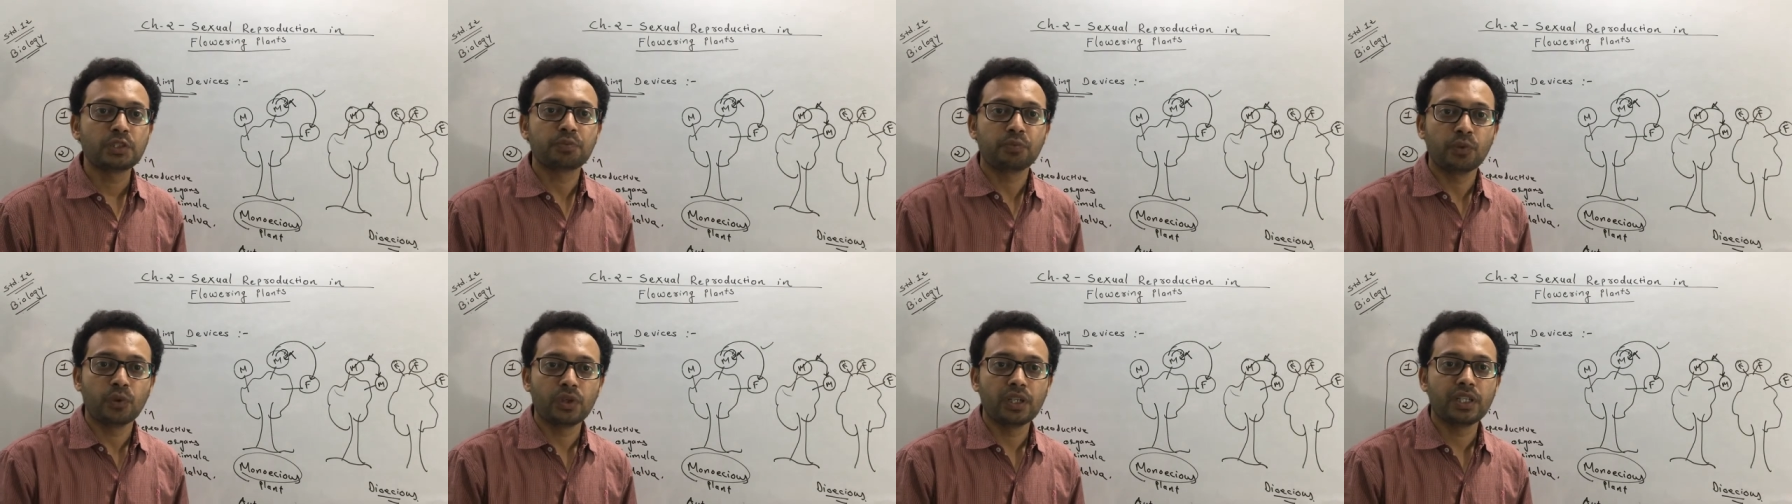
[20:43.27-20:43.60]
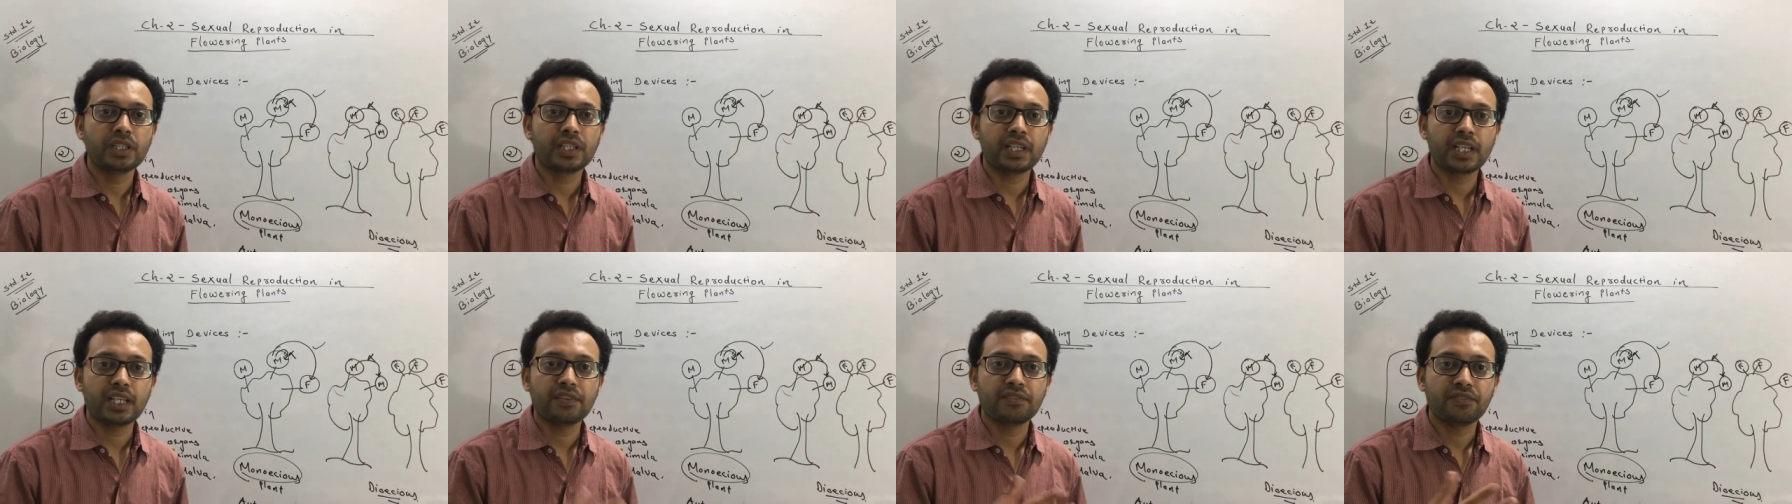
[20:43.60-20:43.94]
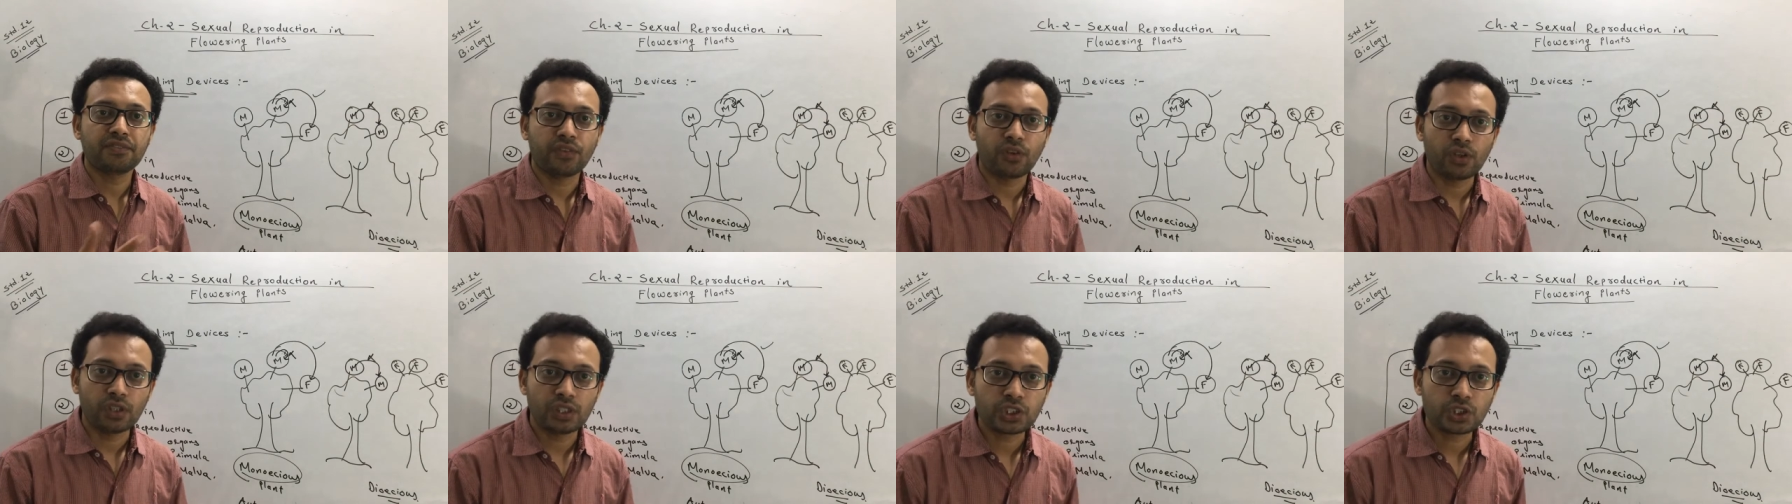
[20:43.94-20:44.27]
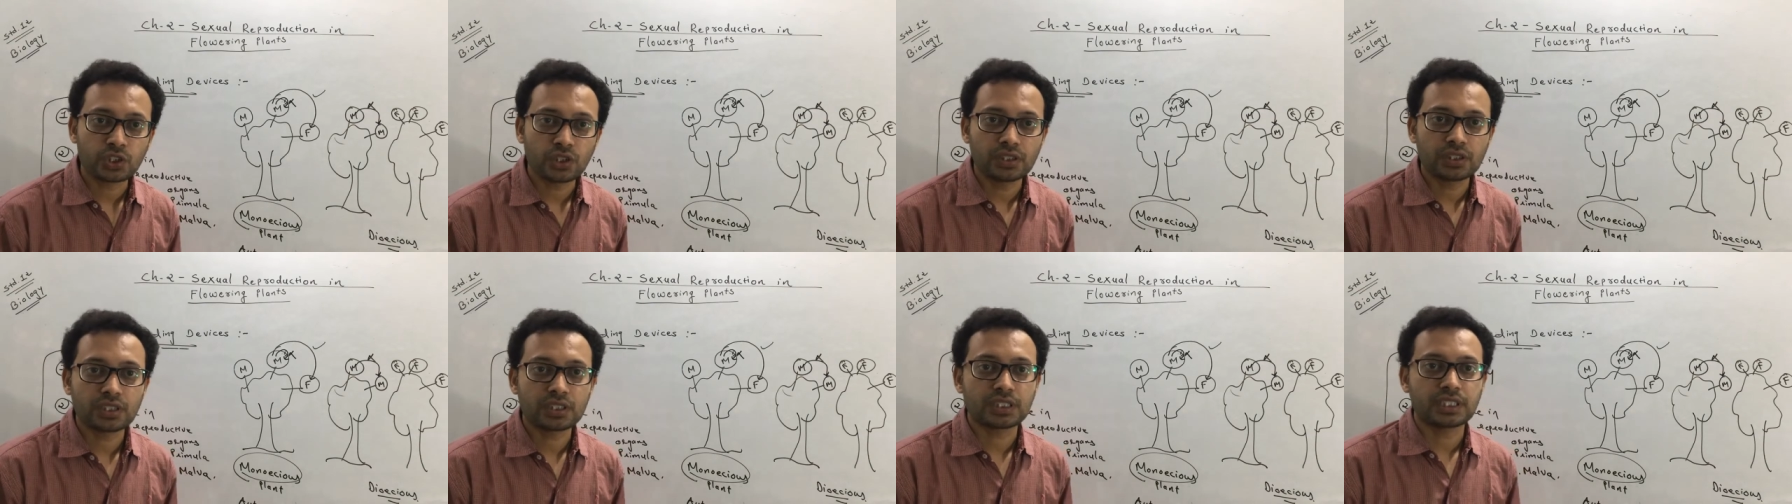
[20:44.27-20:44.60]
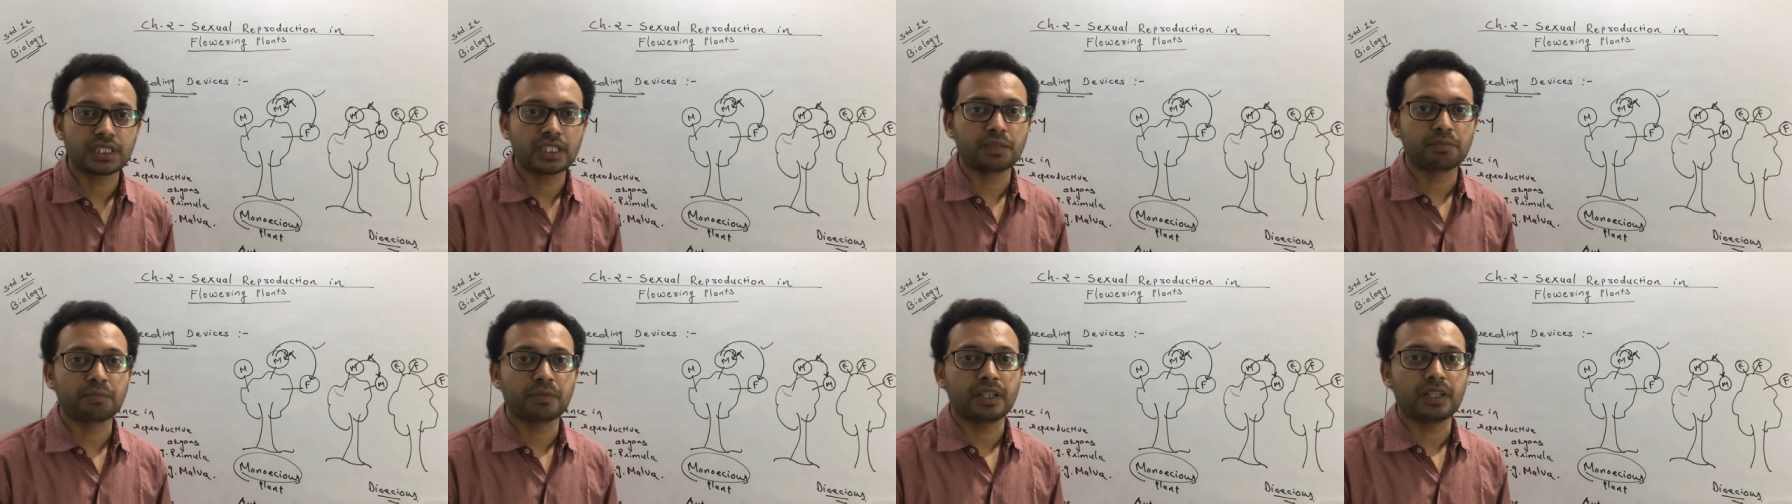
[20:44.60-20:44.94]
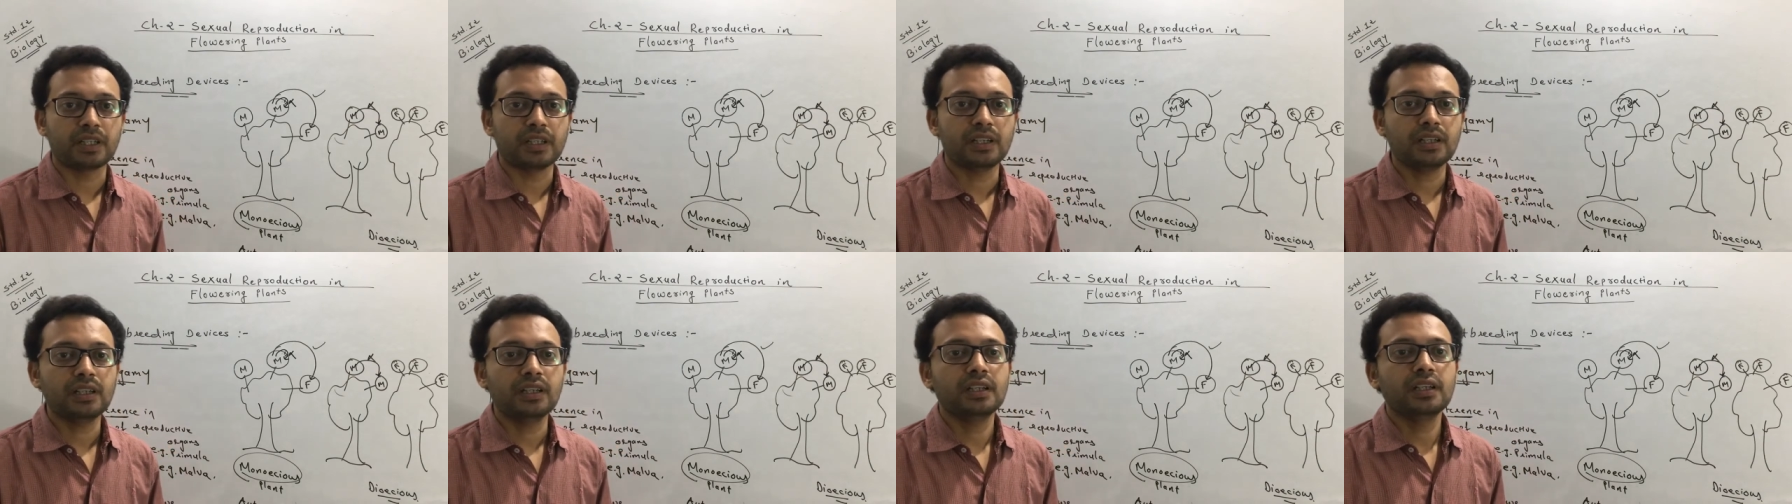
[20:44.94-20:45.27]
pollen grain falls on the
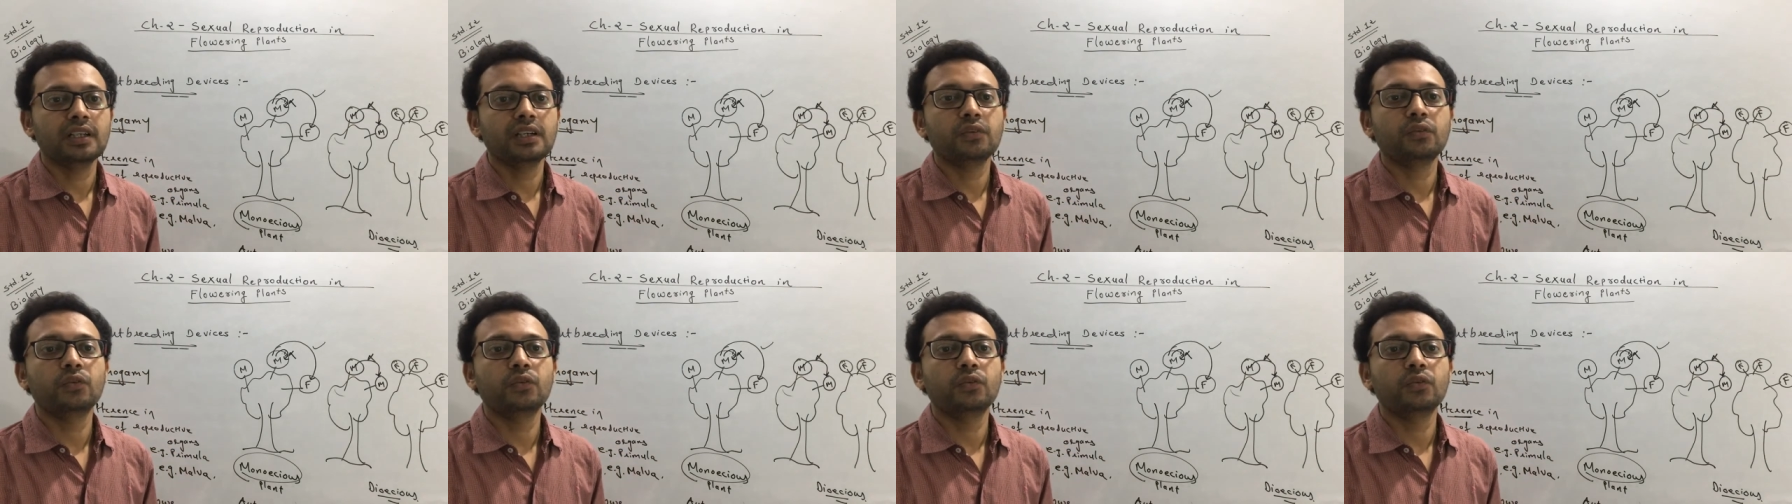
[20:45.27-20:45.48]
stigma.